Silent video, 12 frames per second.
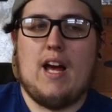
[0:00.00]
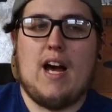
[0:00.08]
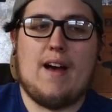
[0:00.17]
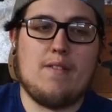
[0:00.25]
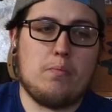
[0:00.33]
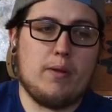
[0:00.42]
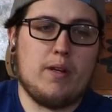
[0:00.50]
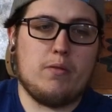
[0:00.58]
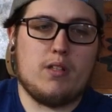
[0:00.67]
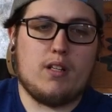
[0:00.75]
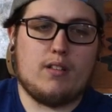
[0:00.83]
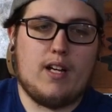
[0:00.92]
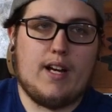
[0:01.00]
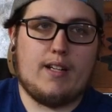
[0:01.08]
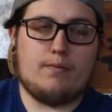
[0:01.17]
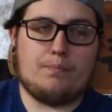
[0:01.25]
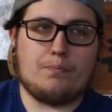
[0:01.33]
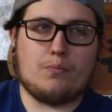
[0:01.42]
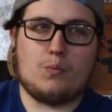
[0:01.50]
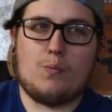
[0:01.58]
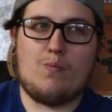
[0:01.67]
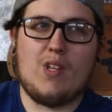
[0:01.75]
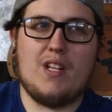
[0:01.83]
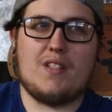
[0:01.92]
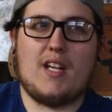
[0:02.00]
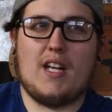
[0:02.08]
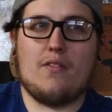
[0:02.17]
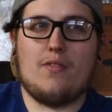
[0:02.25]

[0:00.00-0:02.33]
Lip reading: I haven't played with it a lot. It's kind